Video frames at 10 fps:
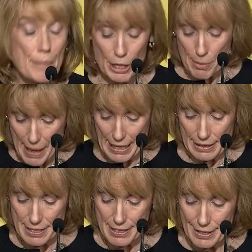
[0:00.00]

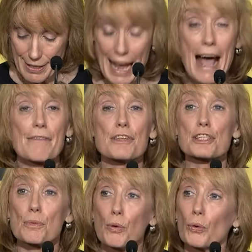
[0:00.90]
paramedics have the
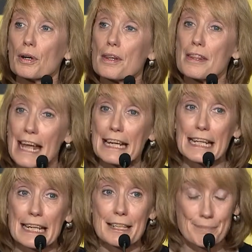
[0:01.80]
support they
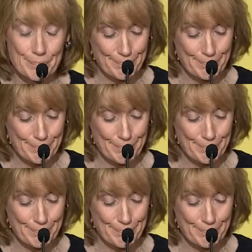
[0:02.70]
need.